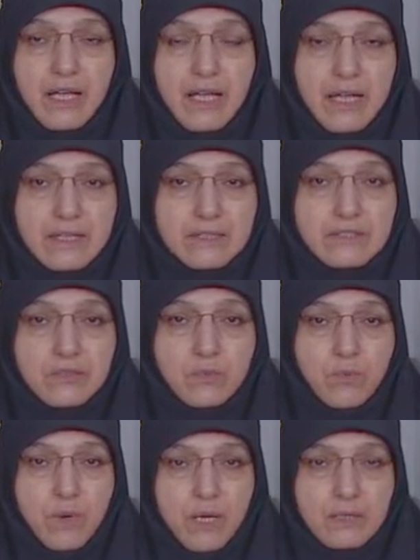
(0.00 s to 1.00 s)
as the
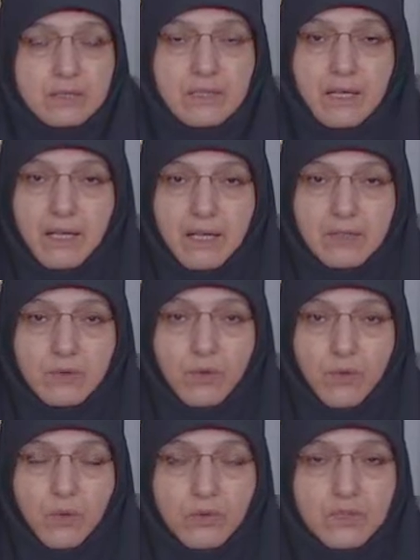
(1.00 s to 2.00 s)
one and
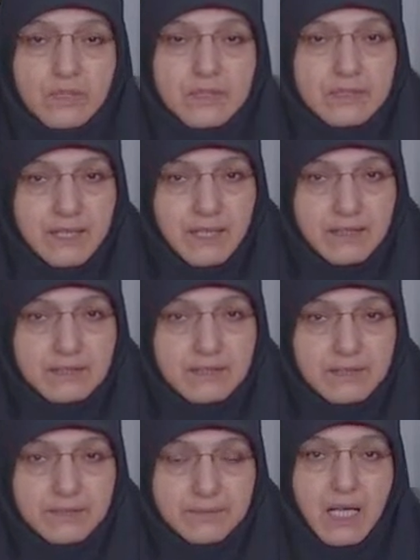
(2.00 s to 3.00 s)
only deity.